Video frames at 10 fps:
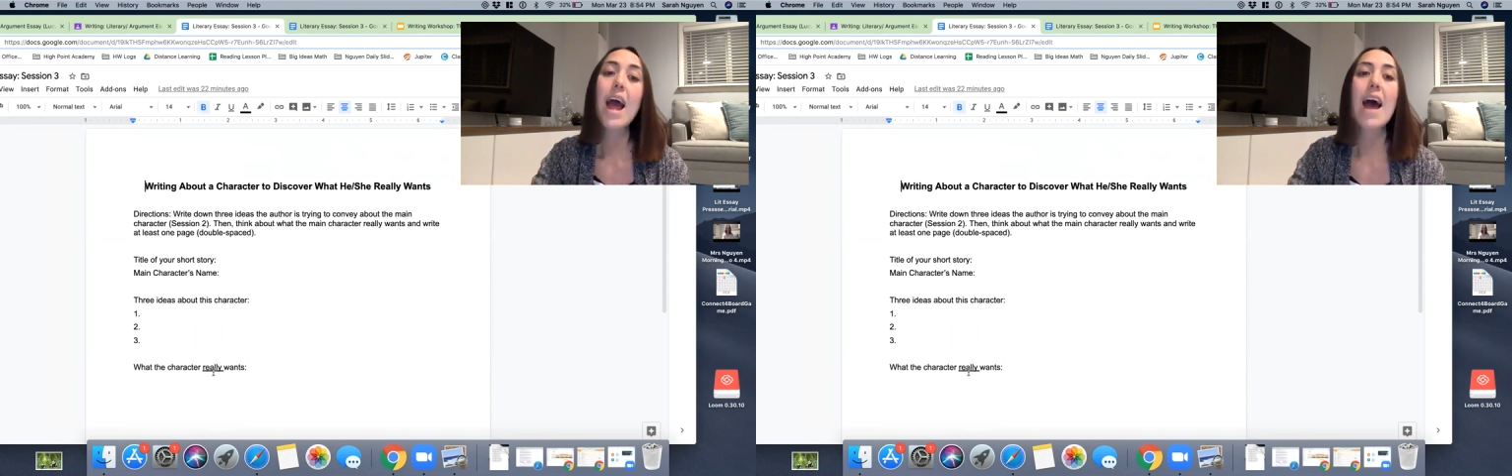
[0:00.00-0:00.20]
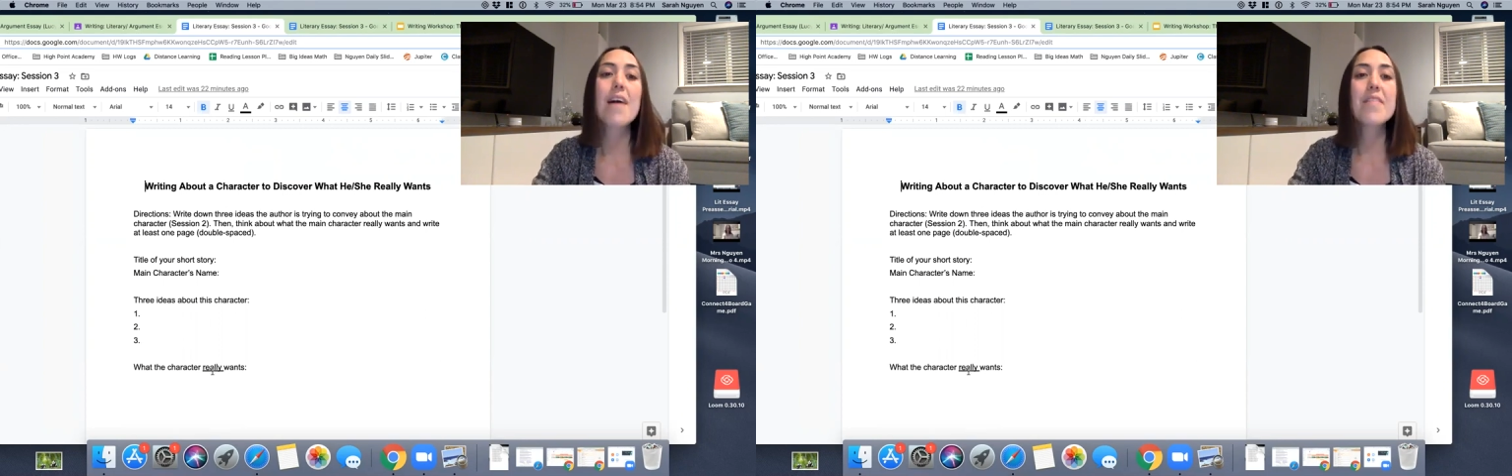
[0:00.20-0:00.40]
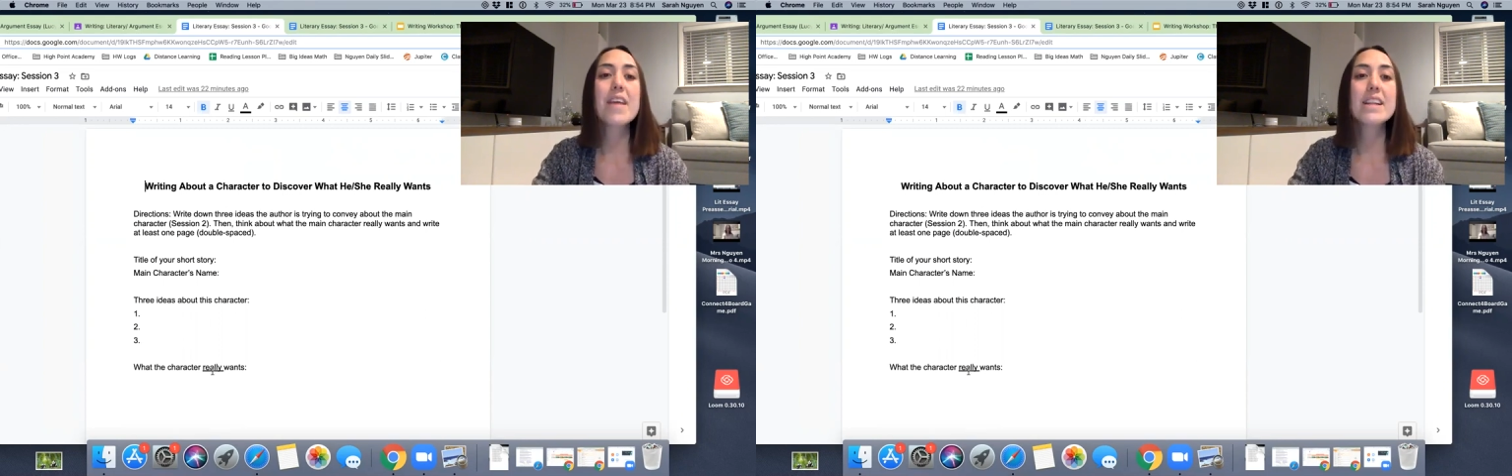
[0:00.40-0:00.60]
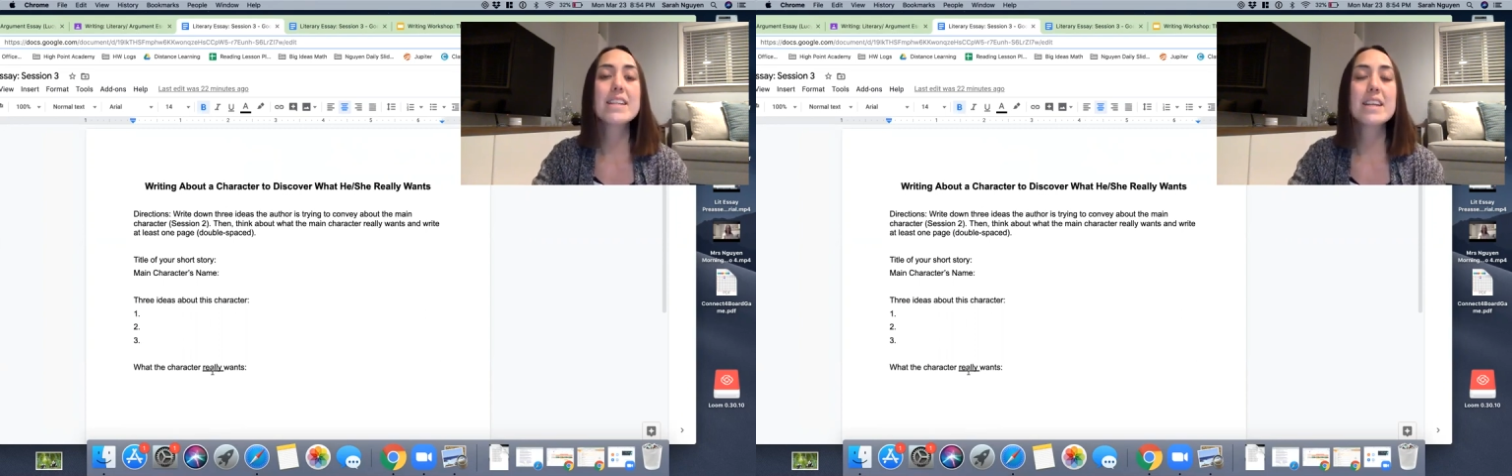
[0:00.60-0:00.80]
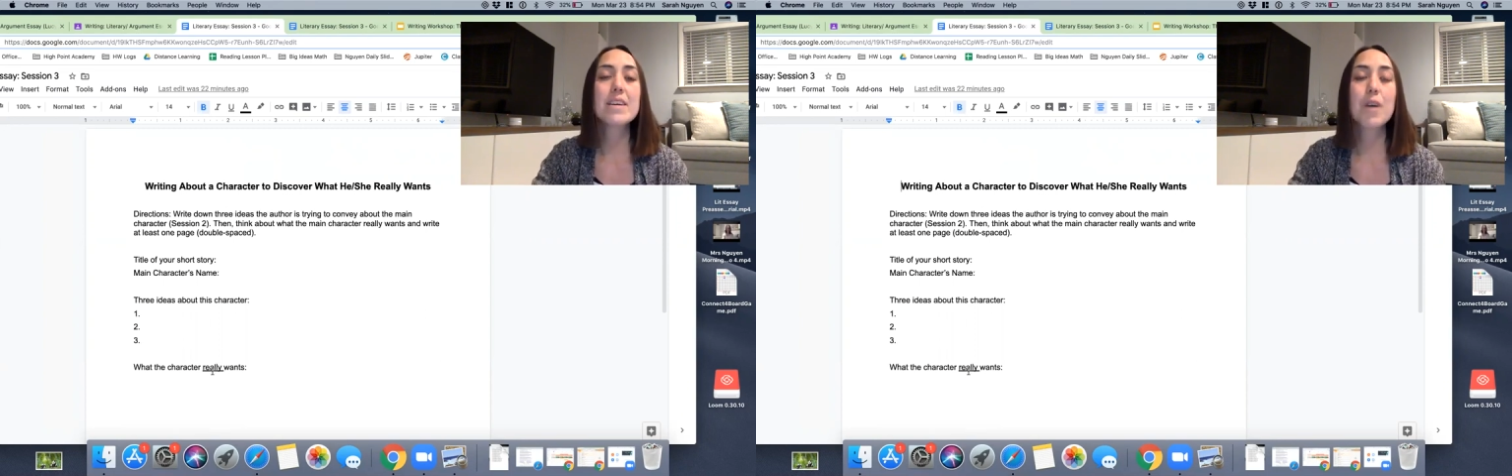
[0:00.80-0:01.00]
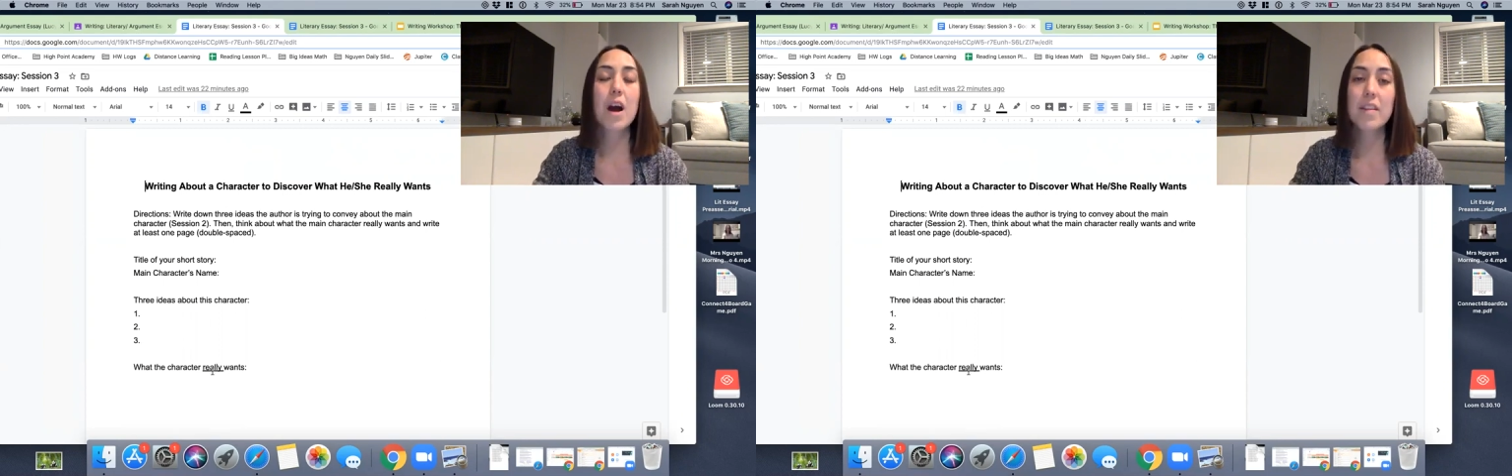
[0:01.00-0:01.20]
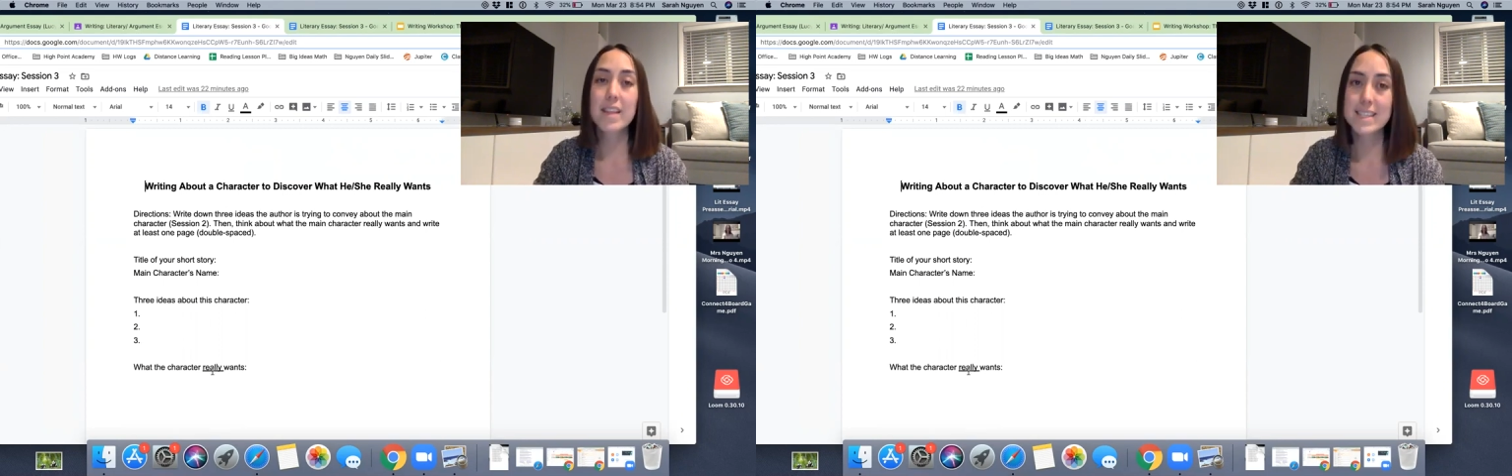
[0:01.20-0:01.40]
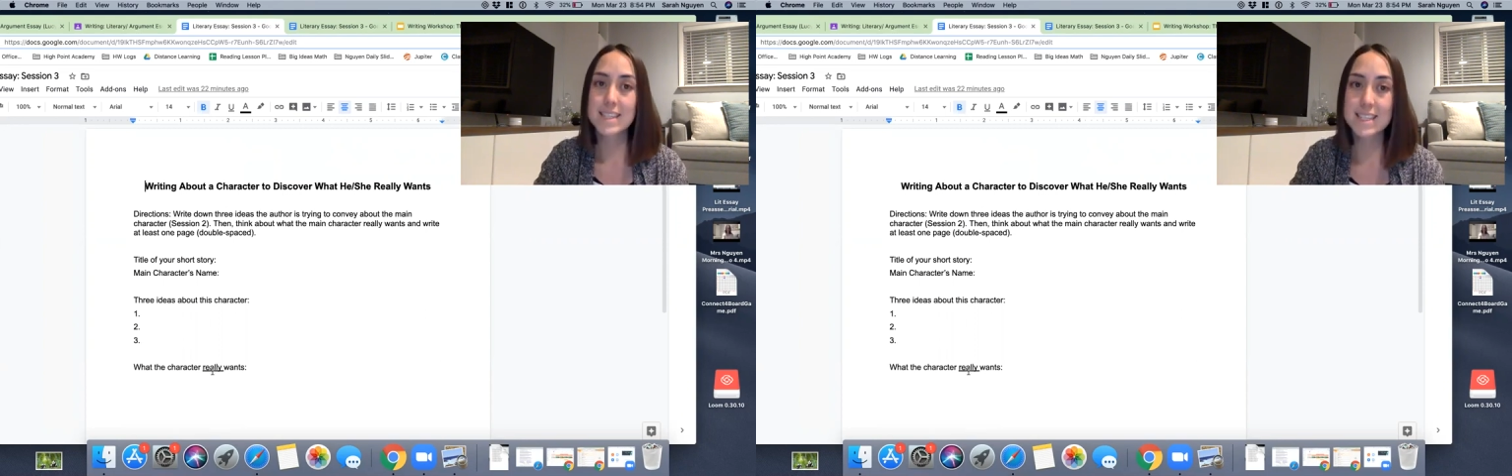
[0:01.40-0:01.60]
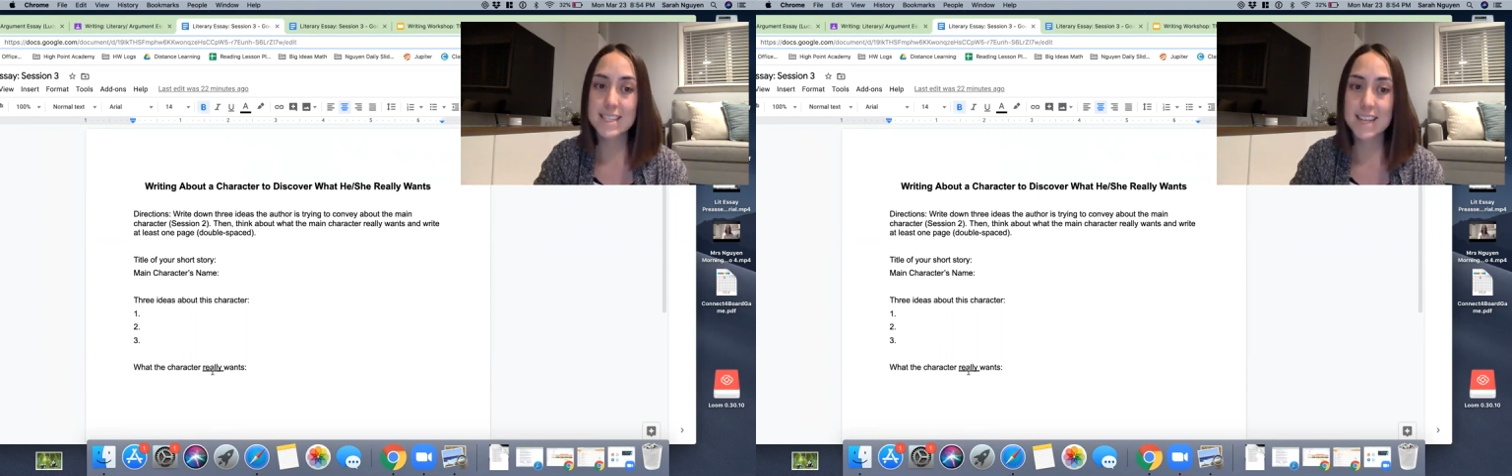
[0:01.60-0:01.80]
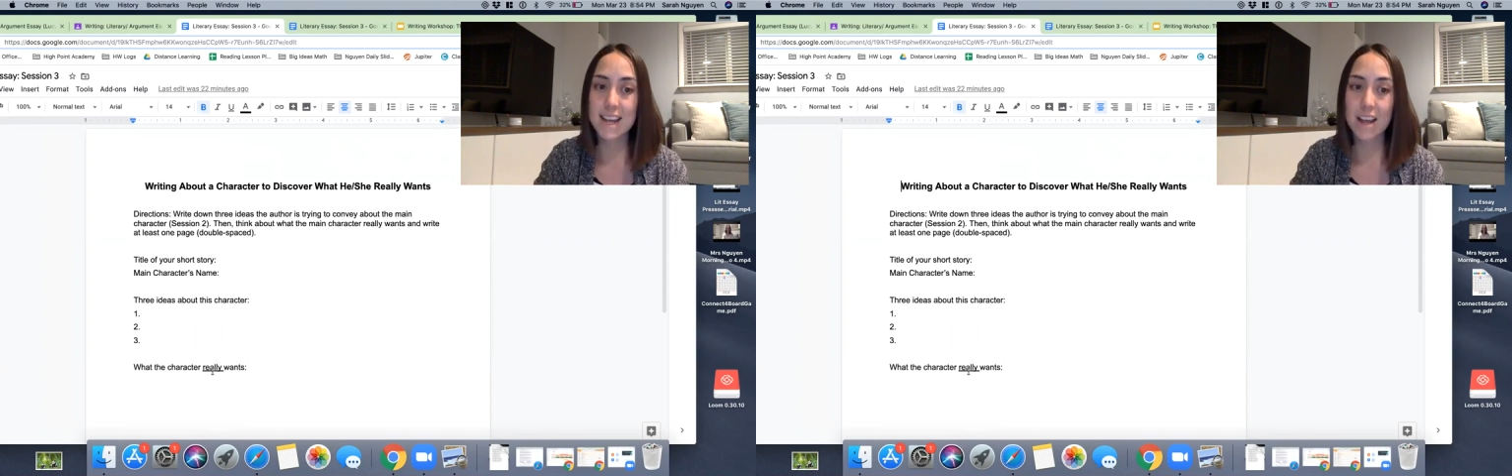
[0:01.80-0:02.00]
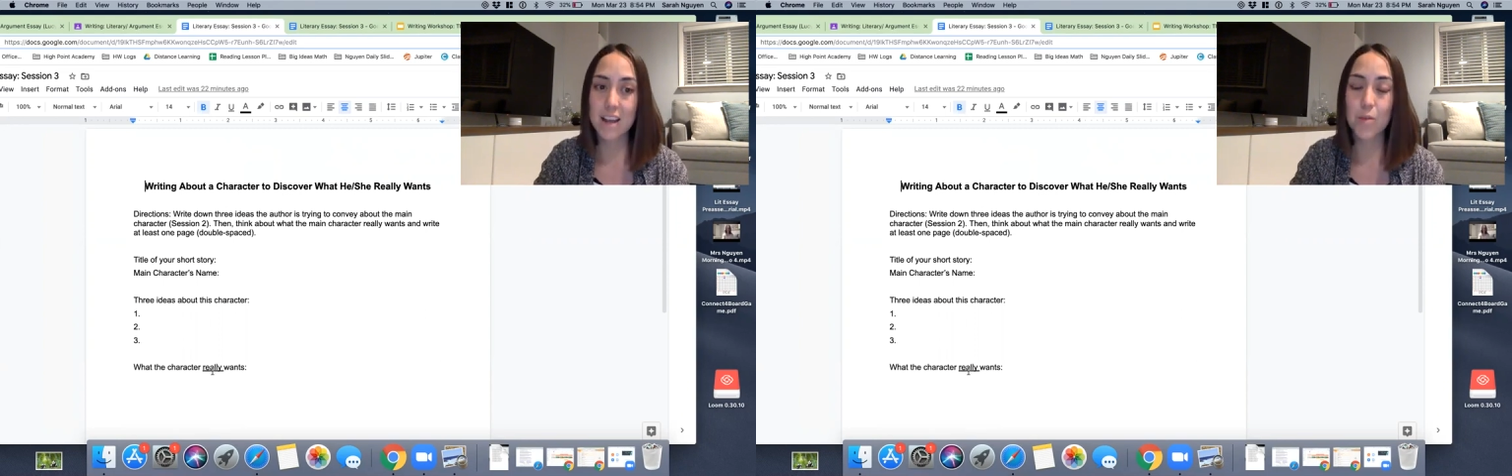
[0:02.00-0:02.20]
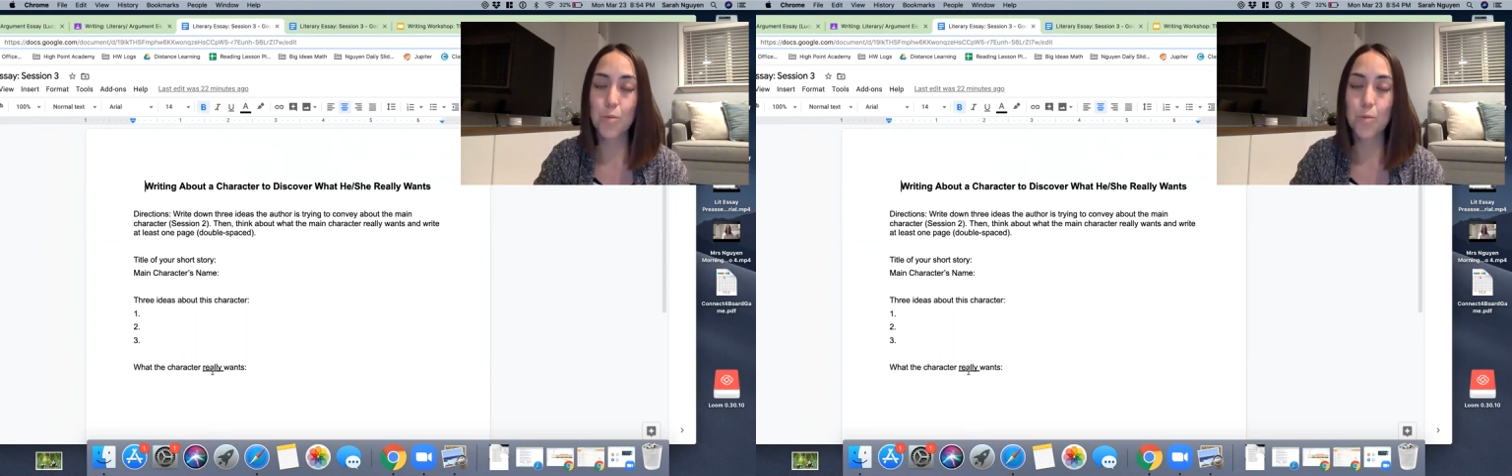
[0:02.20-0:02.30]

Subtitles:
And then our lesson today,